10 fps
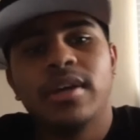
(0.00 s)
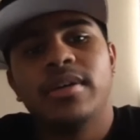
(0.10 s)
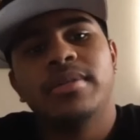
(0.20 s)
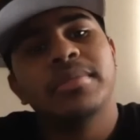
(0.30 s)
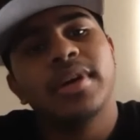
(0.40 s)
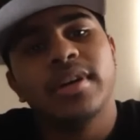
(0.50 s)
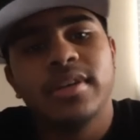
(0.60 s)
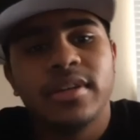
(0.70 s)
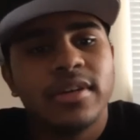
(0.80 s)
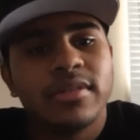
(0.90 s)
But
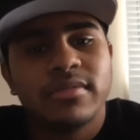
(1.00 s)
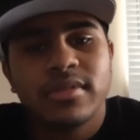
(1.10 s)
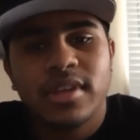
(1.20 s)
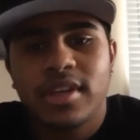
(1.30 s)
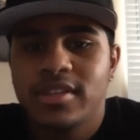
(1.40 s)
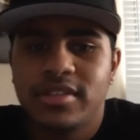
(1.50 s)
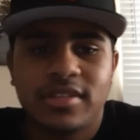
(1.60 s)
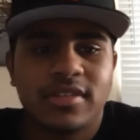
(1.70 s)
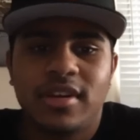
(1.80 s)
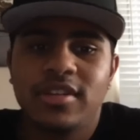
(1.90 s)
I guess
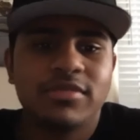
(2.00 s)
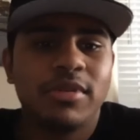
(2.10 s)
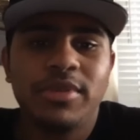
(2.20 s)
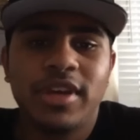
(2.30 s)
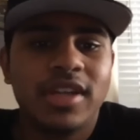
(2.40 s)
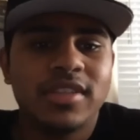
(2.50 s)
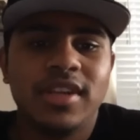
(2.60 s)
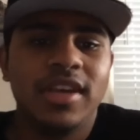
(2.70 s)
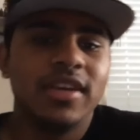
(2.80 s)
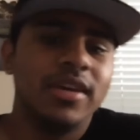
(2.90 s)
on to what we got
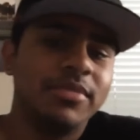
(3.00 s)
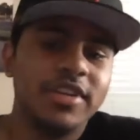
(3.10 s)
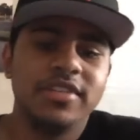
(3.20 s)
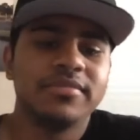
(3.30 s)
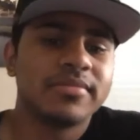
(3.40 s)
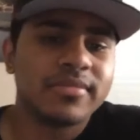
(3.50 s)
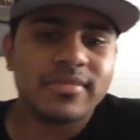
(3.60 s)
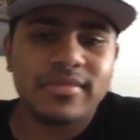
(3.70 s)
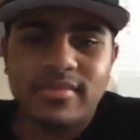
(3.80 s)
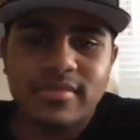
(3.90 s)
today. I mean,
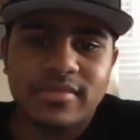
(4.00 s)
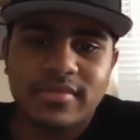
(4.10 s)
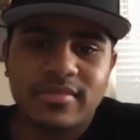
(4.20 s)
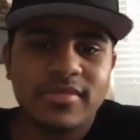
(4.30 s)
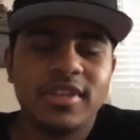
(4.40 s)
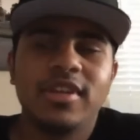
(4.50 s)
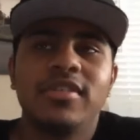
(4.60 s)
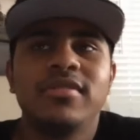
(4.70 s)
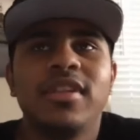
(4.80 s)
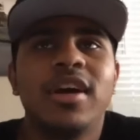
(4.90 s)

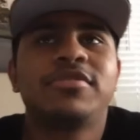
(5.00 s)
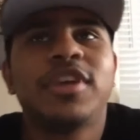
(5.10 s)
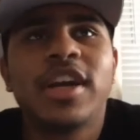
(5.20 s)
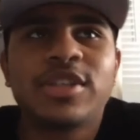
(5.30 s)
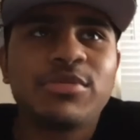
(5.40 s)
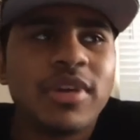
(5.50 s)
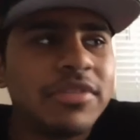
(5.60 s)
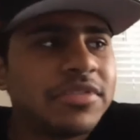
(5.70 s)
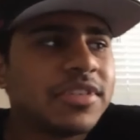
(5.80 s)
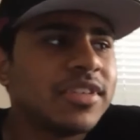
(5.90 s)
Law of Attraction, we're
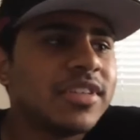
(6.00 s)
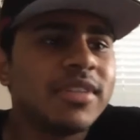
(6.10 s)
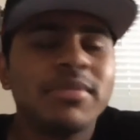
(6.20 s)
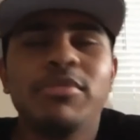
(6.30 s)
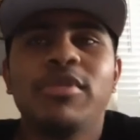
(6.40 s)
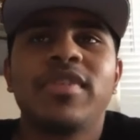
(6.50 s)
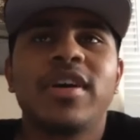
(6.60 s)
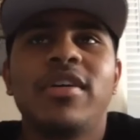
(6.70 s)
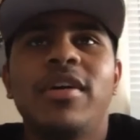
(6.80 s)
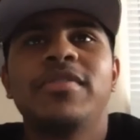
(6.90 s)
obviously going to be more of like
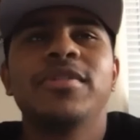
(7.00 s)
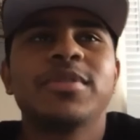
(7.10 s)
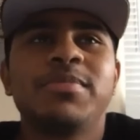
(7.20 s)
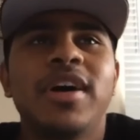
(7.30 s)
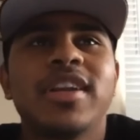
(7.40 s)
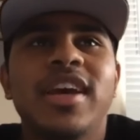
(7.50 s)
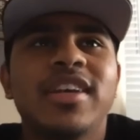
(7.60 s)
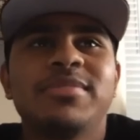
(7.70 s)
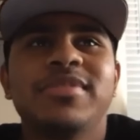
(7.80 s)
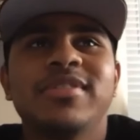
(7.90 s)
a car-focused
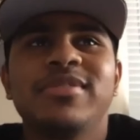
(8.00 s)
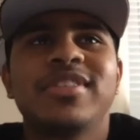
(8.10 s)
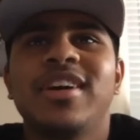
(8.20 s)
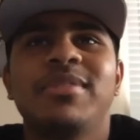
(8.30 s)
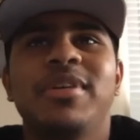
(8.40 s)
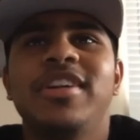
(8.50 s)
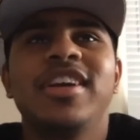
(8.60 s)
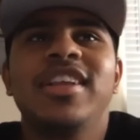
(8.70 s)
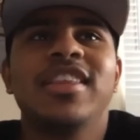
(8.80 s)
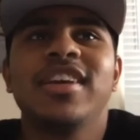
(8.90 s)
podcast, but we'll talk about
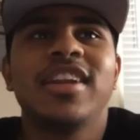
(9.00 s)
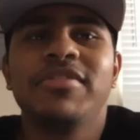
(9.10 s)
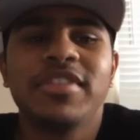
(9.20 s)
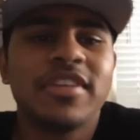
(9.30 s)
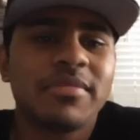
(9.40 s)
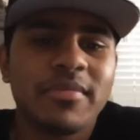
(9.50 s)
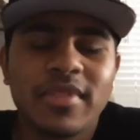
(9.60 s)
anything and everything.